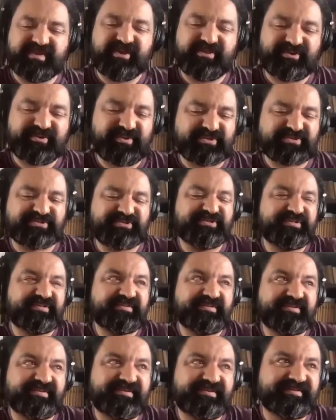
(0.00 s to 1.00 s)
other question
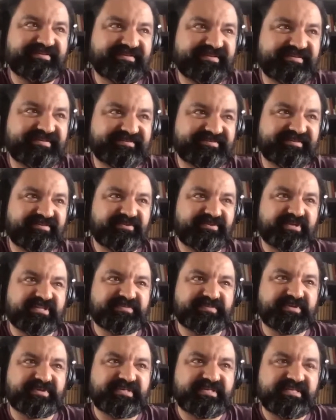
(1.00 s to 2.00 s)
on their
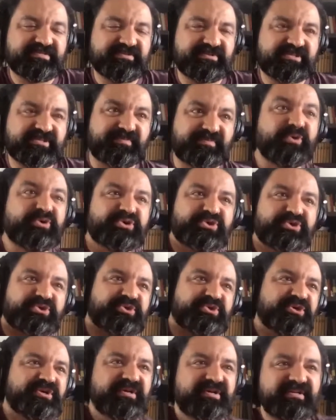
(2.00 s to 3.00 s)
expertise or
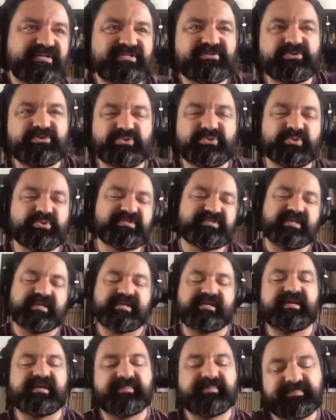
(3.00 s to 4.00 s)
exposure to tools like
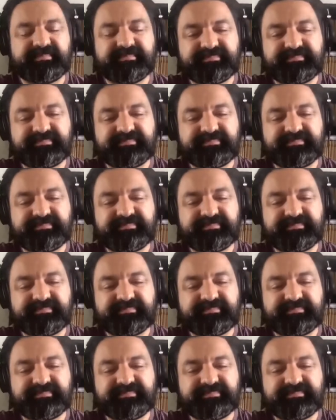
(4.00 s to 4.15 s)
GitHub.